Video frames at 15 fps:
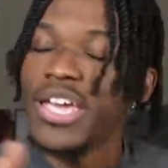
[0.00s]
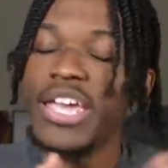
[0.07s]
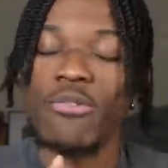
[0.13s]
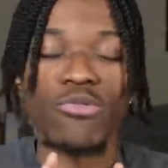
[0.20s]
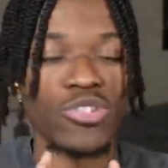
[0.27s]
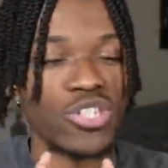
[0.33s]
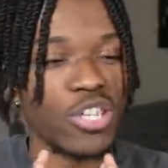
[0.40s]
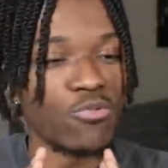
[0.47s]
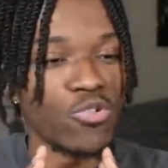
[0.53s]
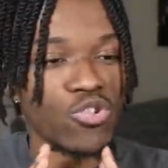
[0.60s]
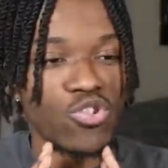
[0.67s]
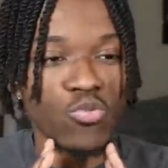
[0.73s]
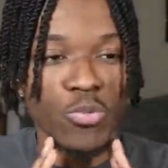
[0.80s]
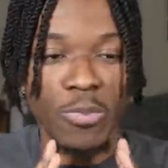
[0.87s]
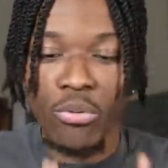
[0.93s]
It was it
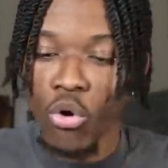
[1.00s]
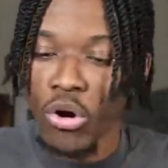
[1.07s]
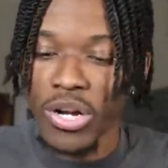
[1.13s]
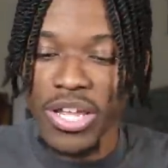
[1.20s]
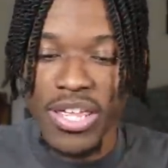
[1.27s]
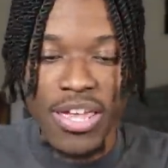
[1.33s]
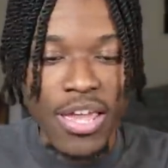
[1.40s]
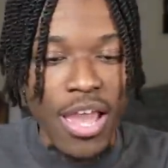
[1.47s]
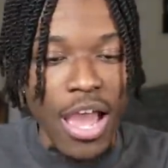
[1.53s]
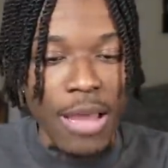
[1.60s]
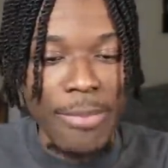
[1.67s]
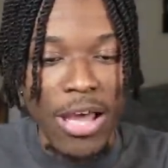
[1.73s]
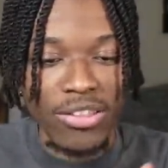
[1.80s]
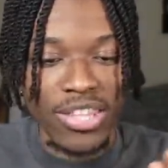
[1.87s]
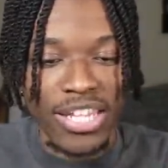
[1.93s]
was reported
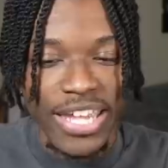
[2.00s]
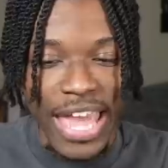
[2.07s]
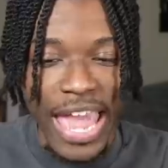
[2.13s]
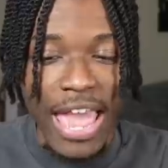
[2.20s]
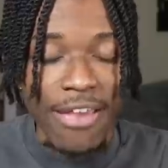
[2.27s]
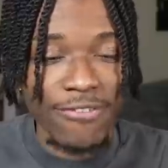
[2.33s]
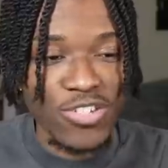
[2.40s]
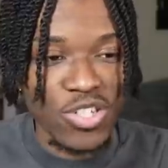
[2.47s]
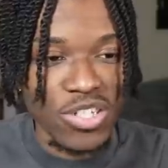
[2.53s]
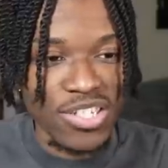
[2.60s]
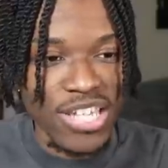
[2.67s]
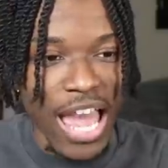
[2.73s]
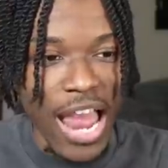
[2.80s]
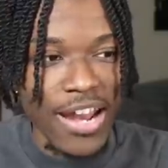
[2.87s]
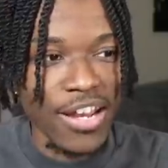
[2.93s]
about the Cavs
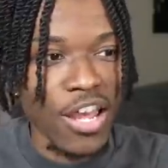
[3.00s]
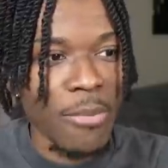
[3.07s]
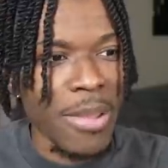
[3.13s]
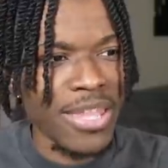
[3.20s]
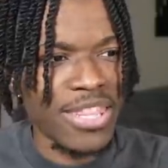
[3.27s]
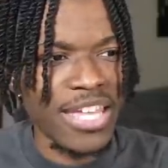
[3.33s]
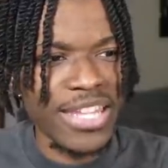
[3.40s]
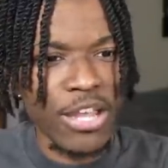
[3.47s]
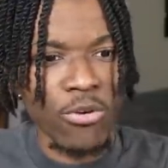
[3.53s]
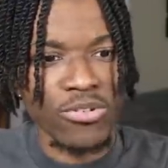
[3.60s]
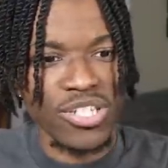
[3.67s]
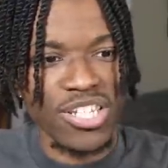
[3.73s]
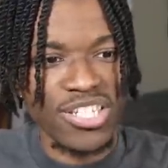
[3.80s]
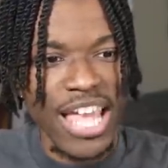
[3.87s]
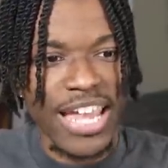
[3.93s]
signing them, and then there
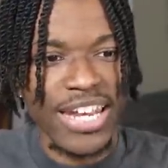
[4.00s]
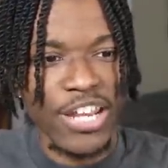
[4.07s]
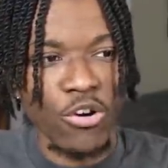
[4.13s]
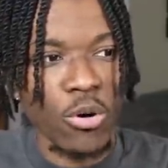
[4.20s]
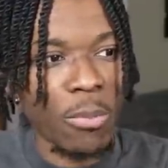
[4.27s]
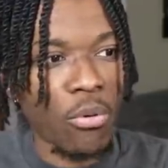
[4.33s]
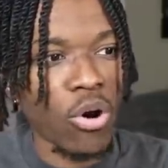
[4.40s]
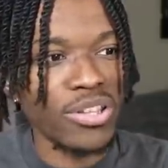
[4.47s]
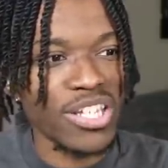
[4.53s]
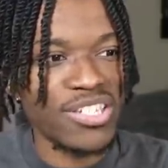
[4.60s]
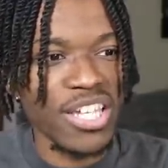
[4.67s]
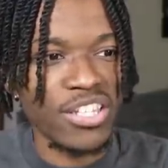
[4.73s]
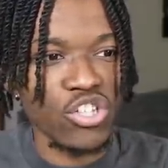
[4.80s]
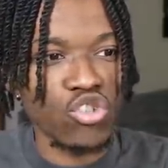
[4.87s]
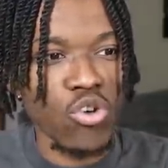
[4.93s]
was a secondary report that
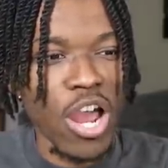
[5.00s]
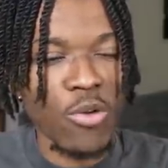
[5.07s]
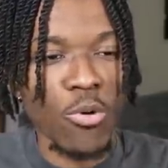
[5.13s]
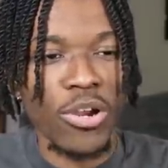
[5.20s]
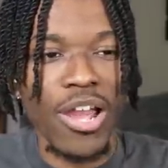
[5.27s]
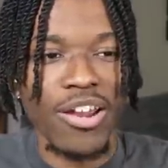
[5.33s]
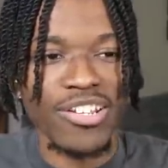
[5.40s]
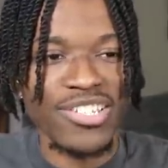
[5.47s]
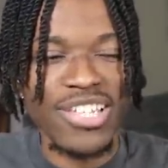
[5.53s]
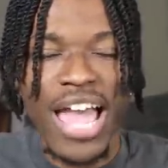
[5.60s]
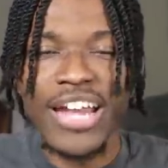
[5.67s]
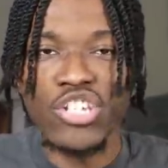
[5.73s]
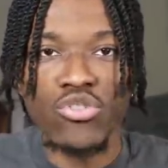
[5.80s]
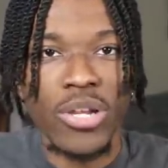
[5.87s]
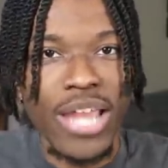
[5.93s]
said they're trying to work out a
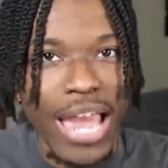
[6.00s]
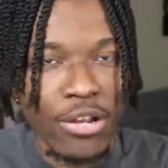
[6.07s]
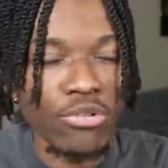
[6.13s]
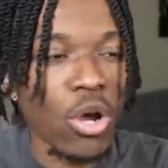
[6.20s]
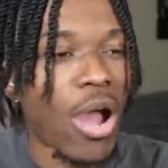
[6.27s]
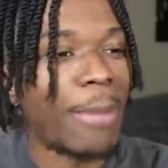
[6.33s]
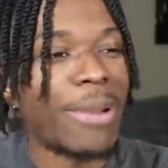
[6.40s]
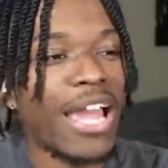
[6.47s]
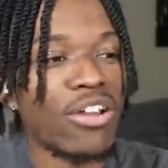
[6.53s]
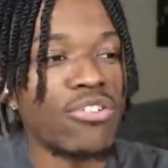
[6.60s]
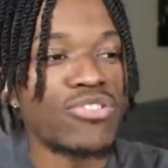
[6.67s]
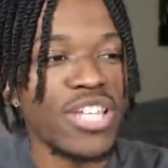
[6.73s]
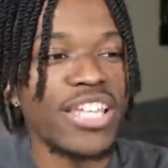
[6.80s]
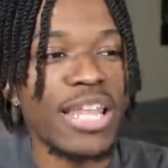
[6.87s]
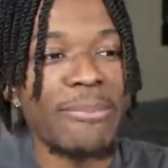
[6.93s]
sign trade. I don't know. I'm not
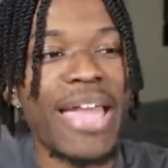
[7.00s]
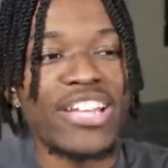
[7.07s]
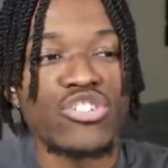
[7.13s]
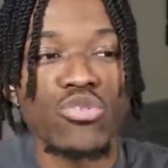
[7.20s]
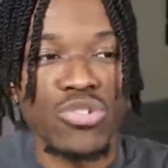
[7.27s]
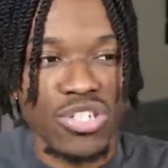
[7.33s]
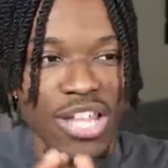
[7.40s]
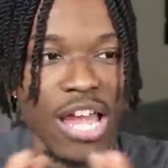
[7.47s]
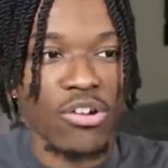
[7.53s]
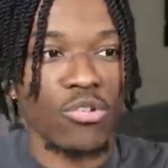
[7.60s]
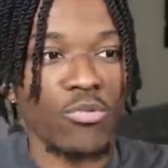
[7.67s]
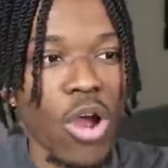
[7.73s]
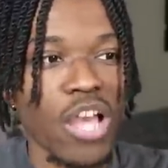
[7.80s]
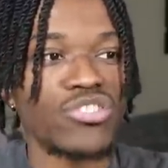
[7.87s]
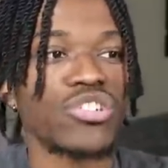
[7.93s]
going to say that Max Strus is not on
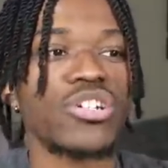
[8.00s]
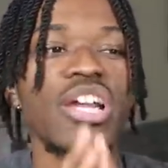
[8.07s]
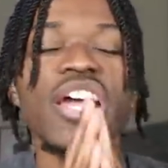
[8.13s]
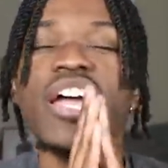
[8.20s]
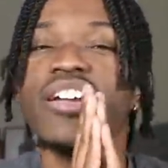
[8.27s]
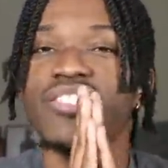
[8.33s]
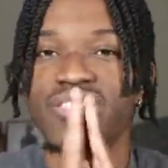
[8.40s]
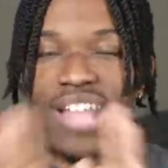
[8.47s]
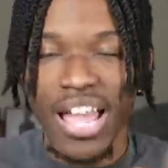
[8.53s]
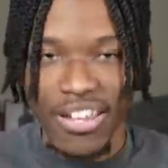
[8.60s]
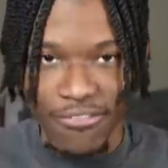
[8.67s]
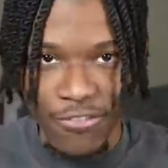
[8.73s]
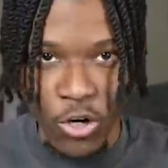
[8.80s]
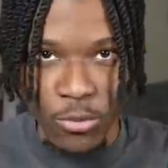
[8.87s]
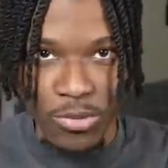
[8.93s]
the roster because it's not
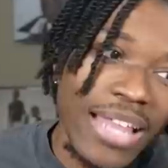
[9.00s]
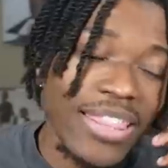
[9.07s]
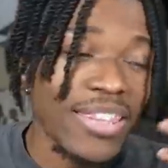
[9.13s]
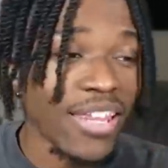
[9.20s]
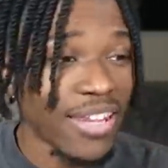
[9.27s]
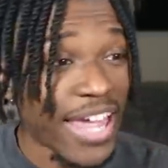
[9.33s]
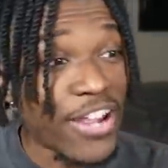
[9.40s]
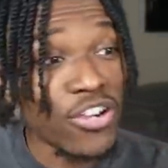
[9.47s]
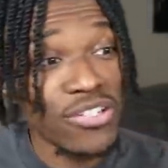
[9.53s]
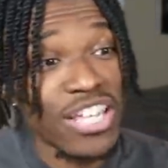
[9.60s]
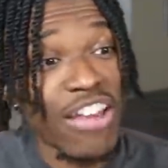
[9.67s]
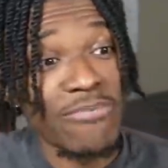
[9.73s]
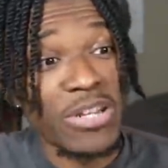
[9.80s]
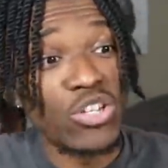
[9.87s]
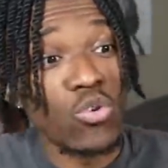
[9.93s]
confirmed. I think the
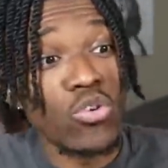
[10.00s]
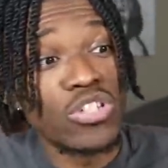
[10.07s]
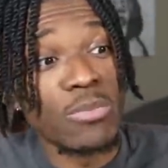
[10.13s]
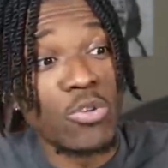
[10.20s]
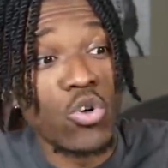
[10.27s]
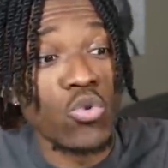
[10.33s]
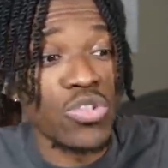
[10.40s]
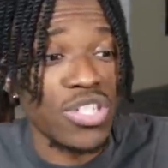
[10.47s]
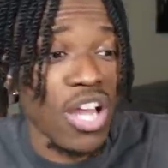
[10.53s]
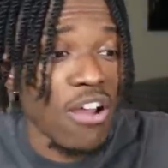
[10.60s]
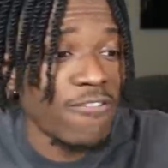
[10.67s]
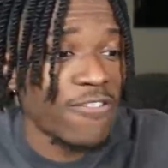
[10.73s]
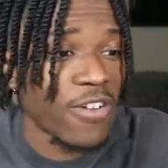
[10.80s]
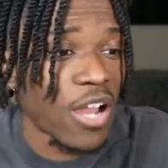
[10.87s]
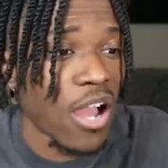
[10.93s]
Lakers have been doing some cool
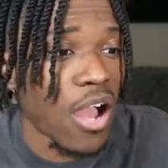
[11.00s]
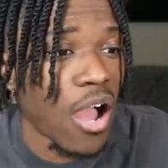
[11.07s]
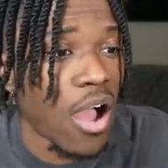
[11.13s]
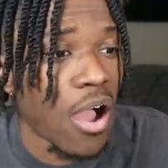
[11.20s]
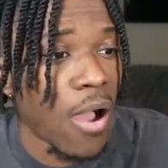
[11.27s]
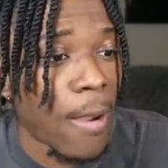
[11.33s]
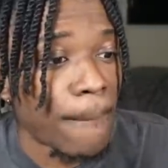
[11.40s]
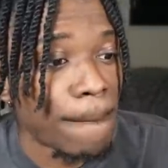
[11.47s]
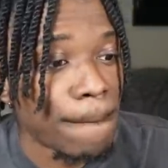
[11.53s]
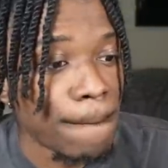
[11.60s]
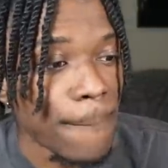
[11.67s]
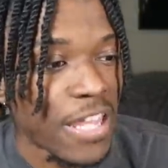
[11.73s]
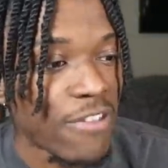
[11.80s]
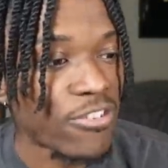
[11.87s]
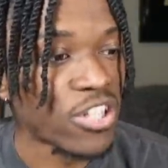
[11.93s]
stuff
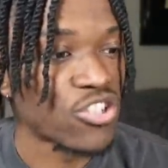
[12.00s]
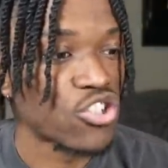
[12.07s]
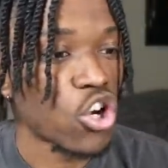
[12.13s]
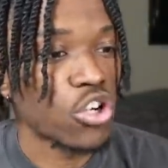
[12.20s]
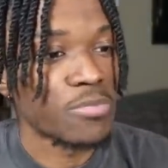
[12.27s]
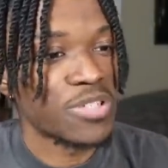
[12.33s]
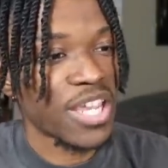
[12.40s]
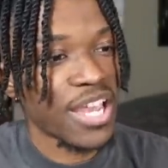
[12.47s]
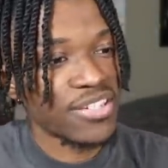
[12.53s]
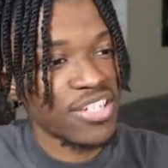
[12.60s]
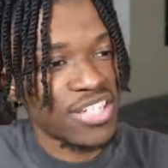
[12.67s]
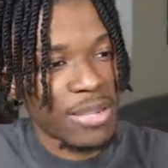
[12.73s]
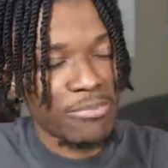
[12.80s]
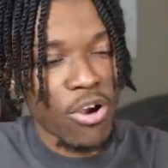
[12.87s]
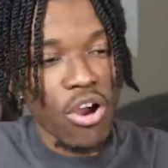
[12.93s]
um, given the
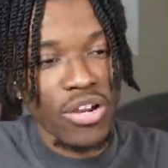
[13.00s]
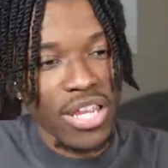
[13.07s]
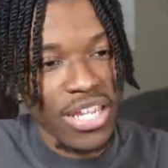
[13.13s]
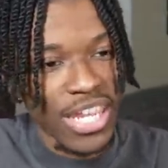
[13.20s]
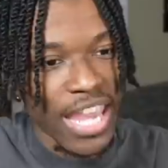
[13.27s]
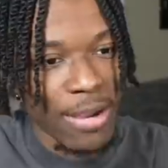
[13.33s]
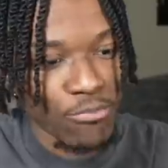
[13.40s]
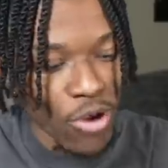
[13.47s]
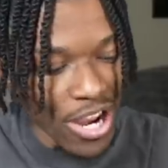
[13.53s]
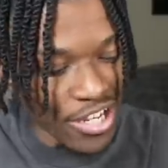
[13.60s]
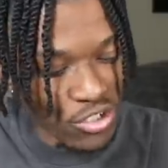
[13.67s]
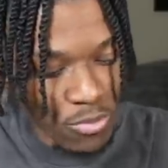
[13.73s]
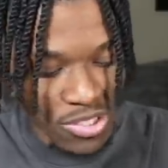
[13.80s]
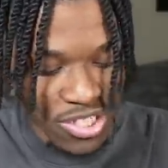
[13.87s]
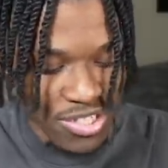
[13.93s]
circumstances. They brought in Cam
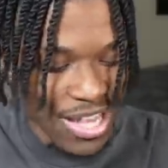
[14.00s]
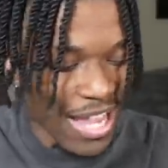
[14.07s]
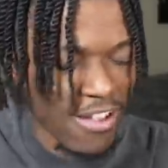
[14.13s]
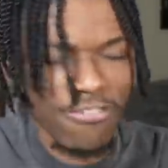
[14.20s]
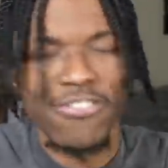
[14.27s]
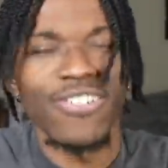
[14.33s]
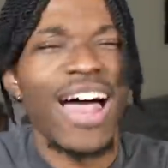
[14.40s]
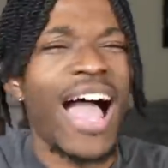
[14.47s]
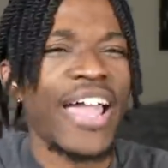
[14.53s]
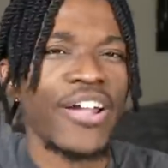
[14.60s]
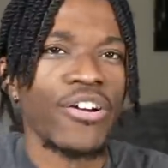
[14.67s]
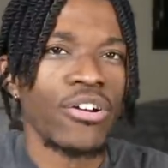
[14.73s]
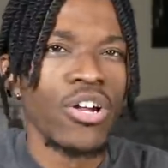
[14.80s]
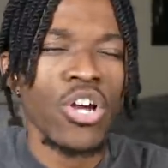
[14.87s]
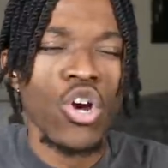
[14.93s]
Reddish, which is like a
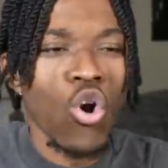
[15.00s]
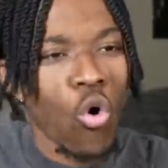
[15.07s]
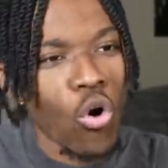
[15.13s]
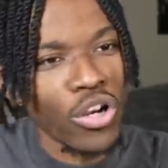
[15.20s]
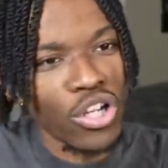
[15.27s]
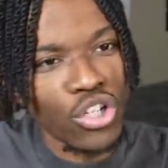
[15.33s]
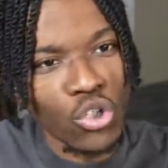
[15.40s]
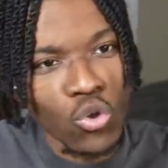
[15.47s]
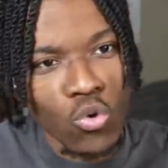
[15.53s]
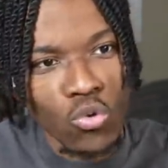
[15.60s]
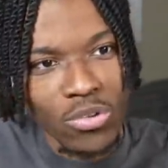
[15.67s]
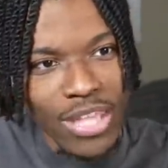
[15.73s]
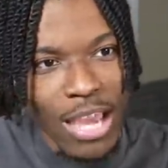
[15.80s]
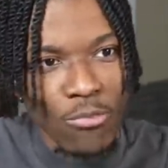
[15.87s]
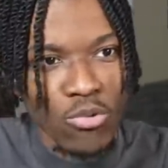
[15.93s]
flyer on a
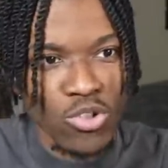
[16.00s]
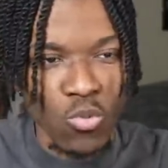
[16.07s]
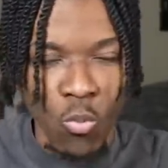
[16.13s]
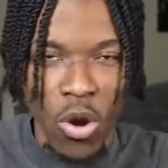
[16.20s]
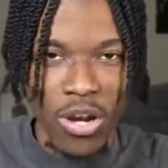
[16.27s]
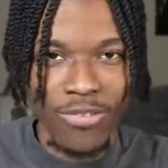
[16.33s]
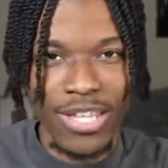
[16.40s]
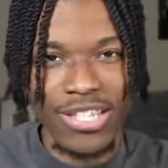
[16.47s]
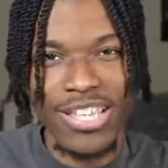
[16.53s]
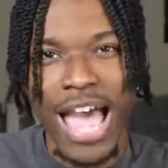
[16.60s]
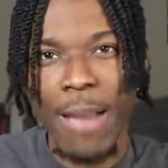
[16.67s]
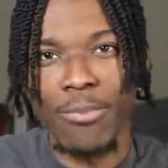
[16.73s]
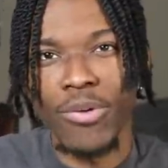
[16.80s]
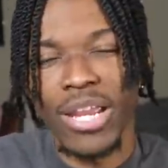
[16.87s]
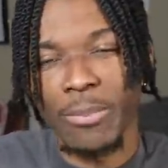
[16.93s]
dude that was one of the
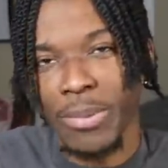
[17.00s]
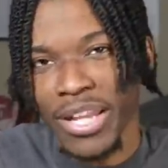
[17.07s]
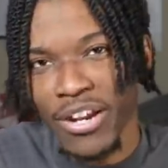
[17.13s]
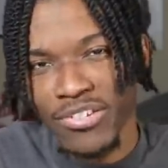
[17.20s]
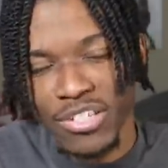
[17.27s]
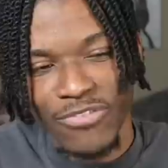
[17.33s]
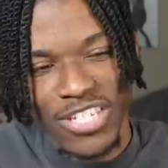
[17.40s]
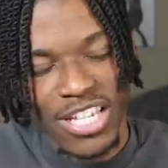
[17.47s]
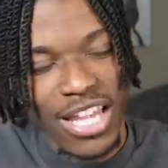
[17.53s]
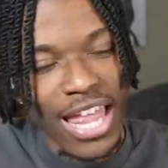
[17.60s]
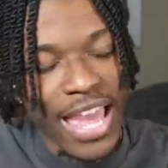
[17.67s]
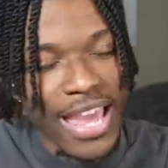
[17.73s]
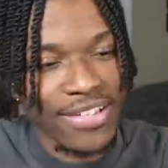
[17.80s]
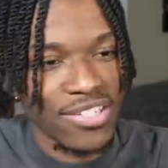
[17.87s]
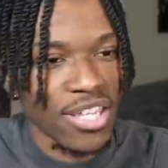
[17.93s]
top ranked players of his
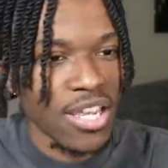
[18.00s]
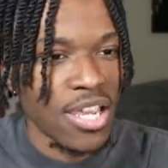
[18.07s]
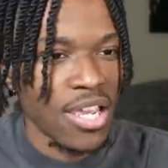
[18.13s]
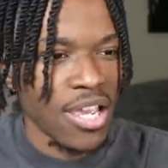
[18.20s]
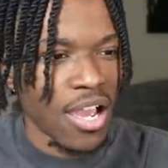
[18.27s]
class.